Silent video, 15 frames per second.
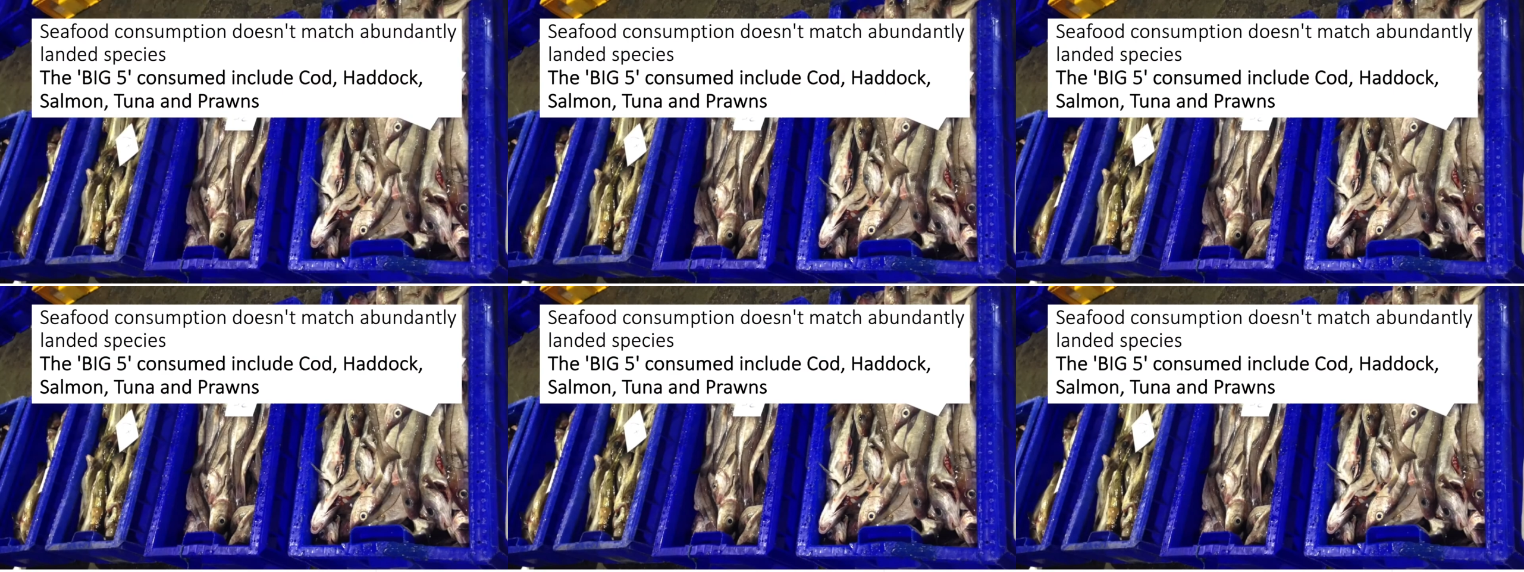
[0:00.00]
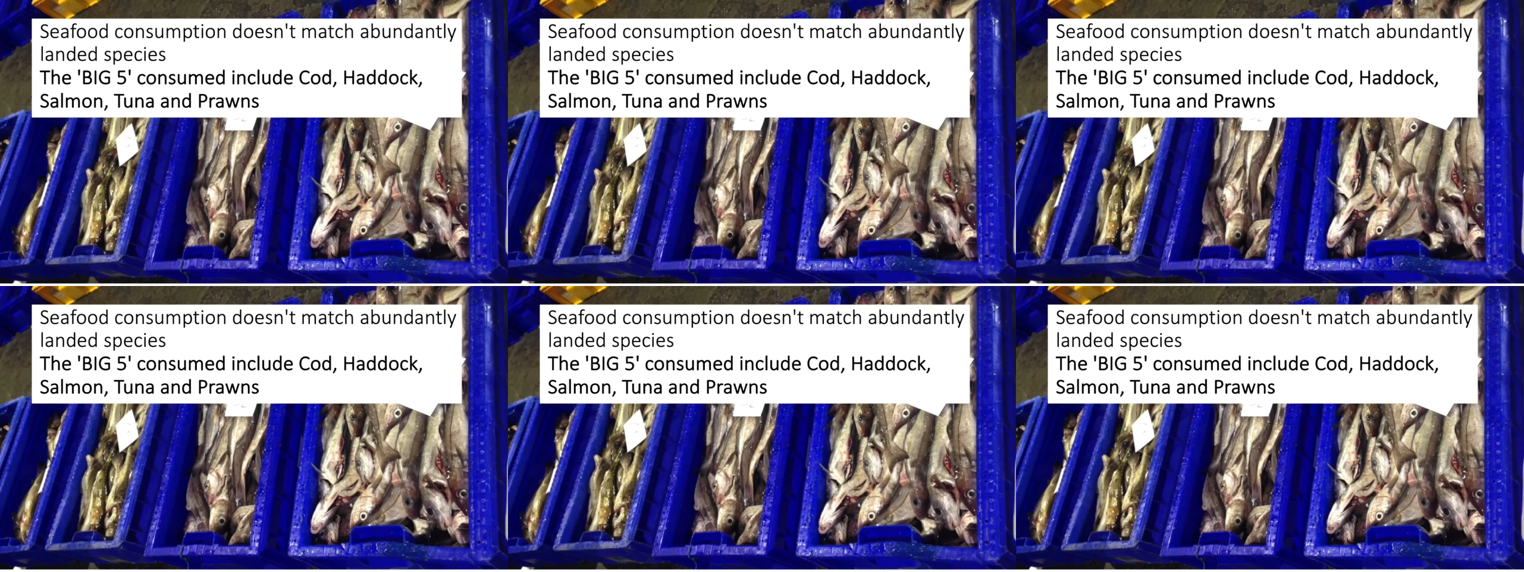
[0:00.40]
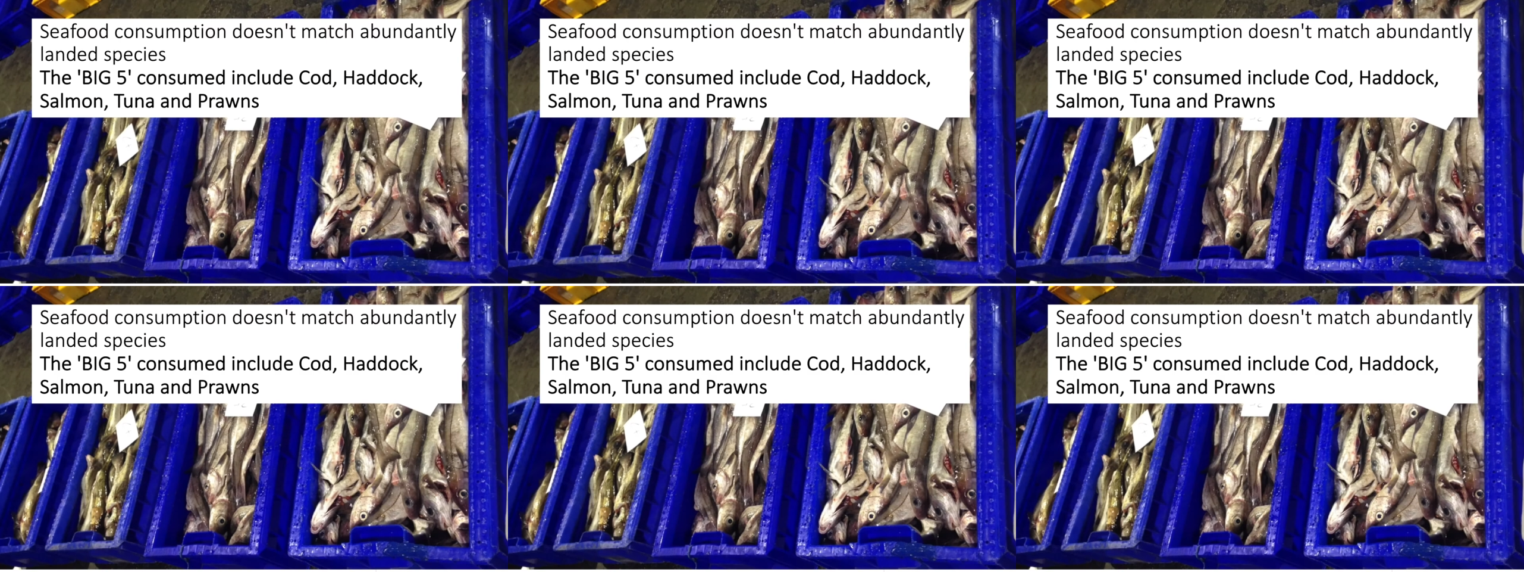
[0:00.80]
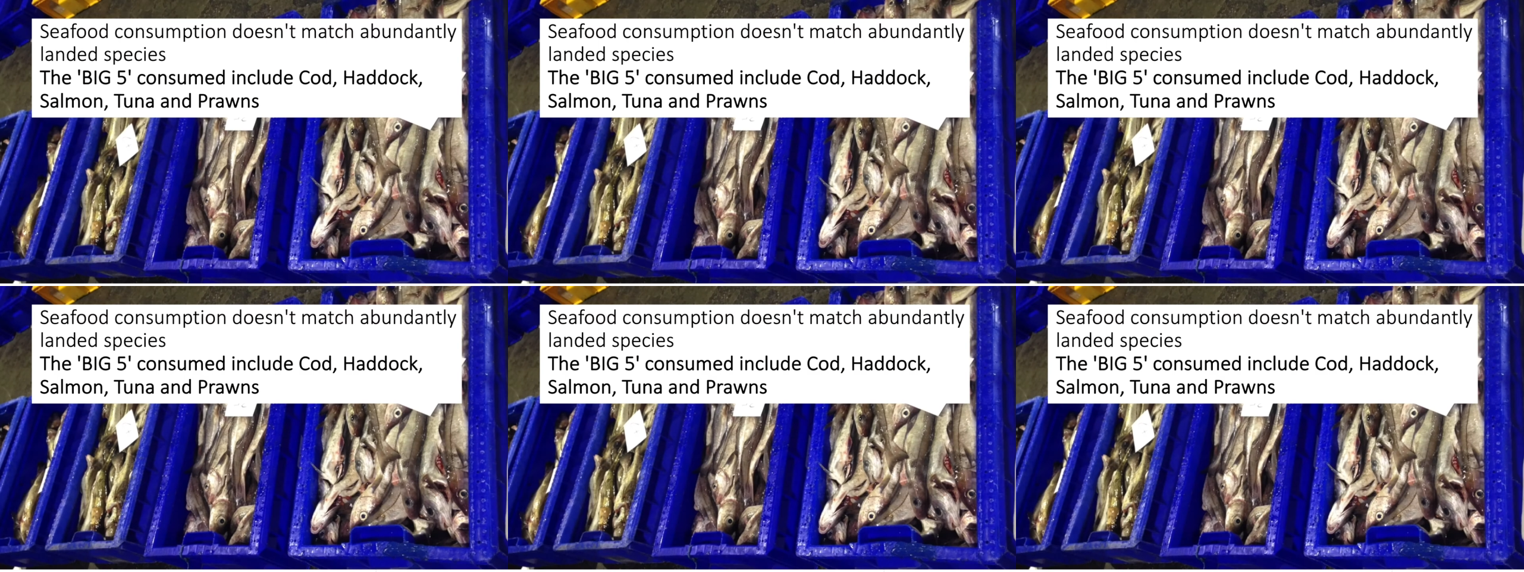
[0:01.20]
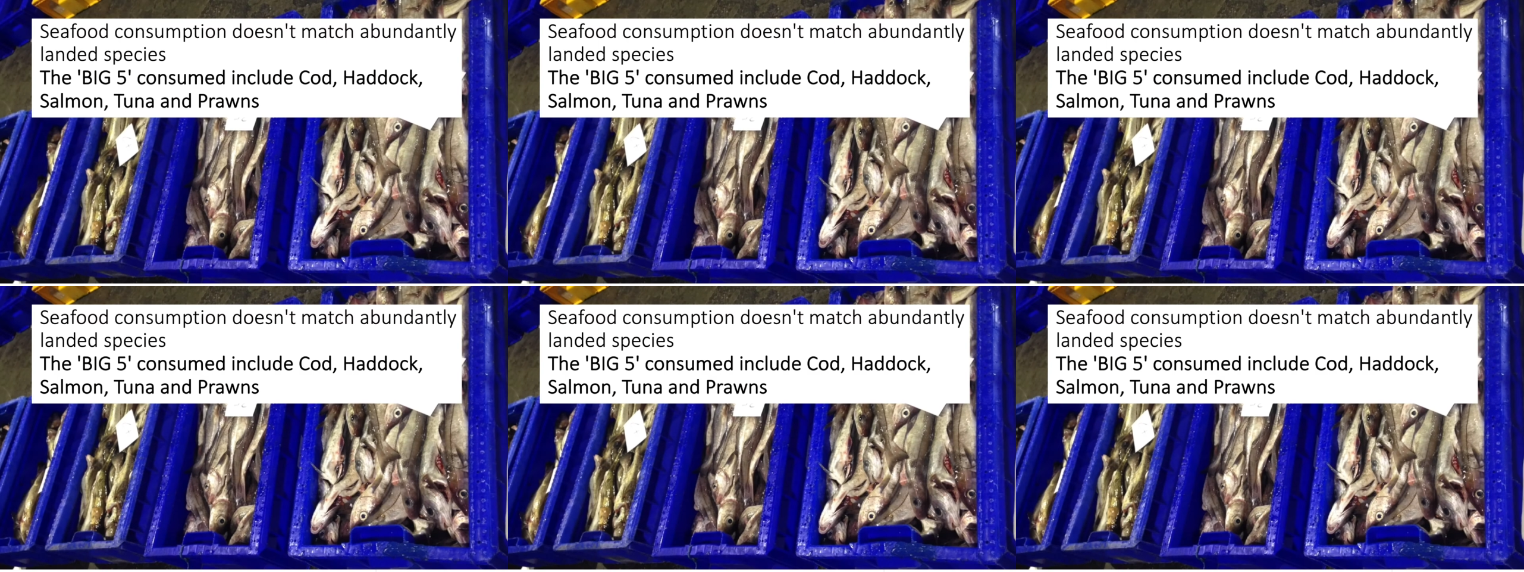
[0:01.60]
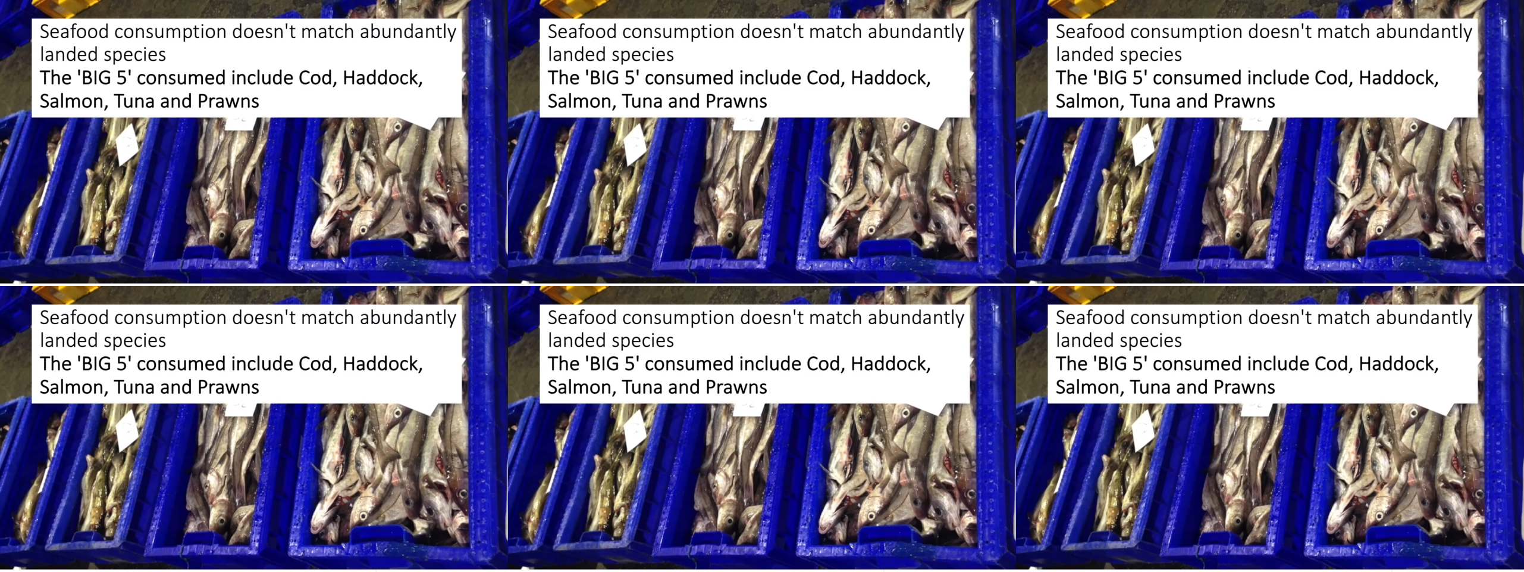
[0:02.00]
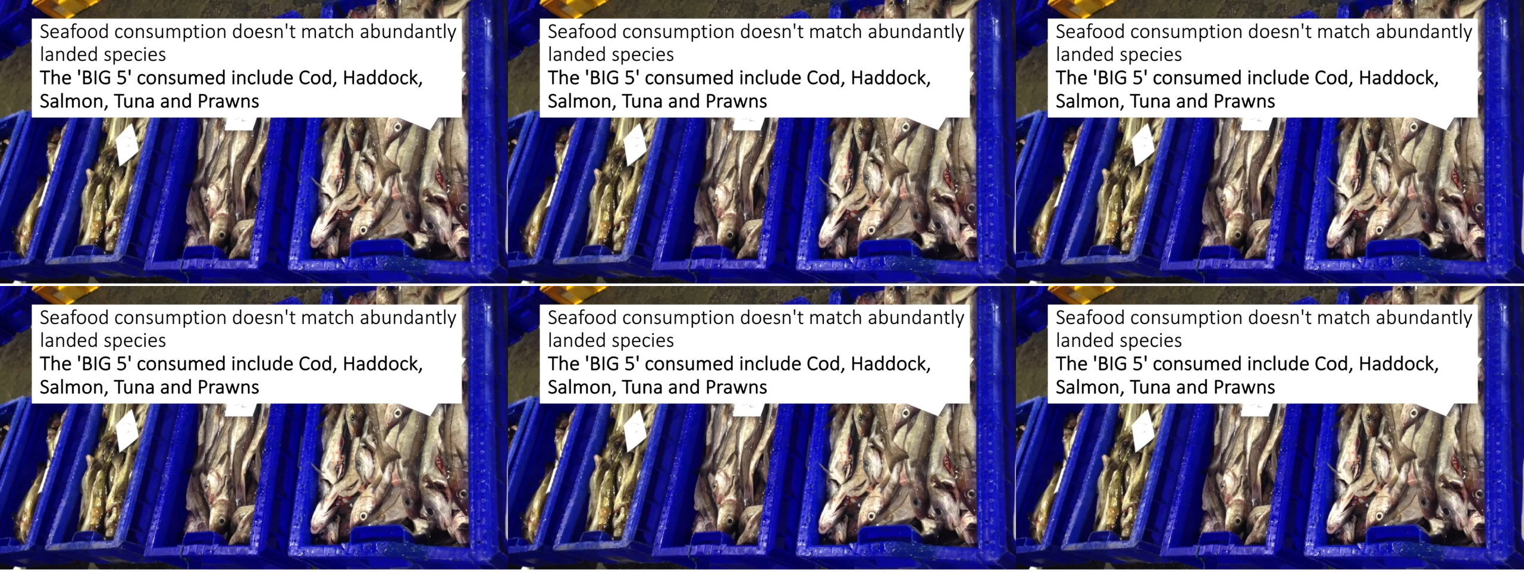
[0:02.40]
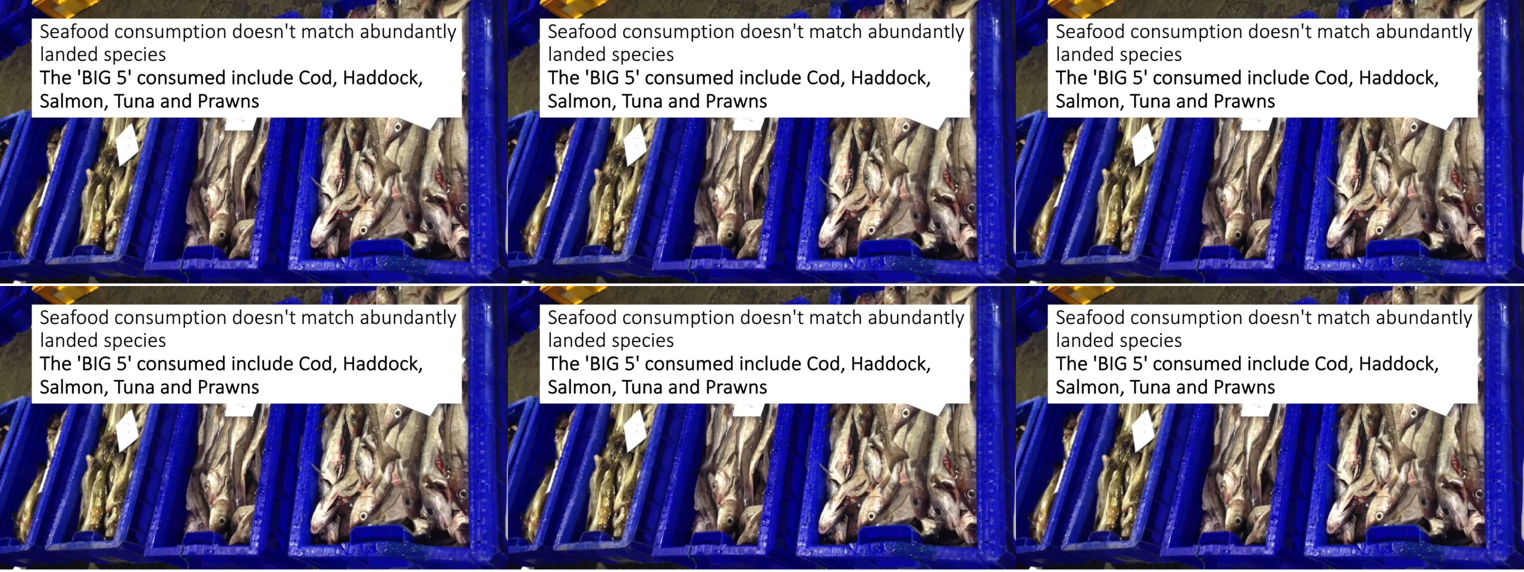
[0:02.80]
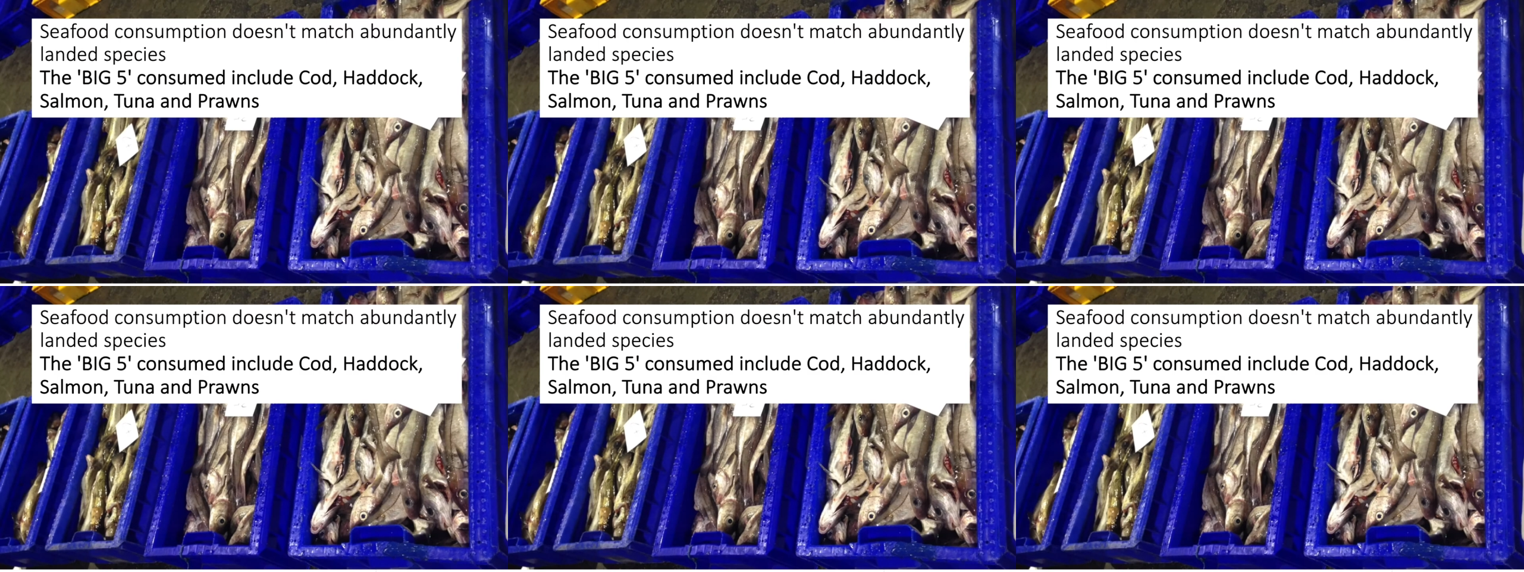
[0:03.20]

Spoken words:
(no speaker visible)